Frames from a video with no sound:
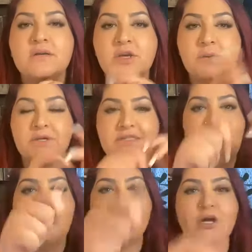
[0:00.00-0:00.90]
So I put a
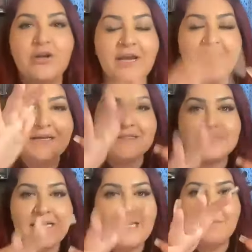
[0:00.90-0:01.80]
towel on her head to
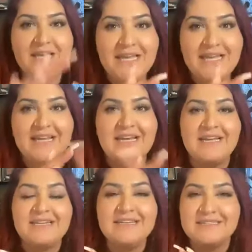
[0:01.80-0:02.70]
like keep the heat
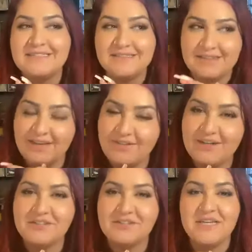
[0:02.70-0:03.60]
in and give it
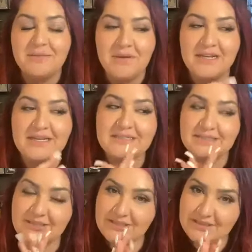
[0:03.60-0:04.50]
another 10 minutes
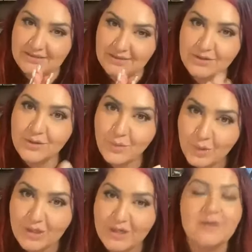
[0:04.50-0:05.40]
and she's still a little
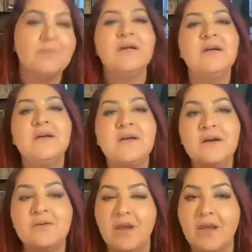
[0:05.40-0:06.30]
warm,
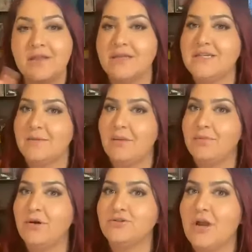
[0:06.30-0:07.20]
right? And then I take my
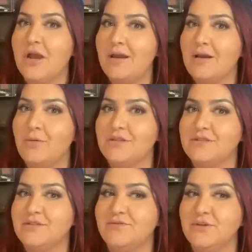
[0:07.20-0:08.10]
blow dryer with the
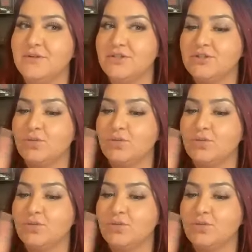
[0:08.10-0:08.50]
diffuser,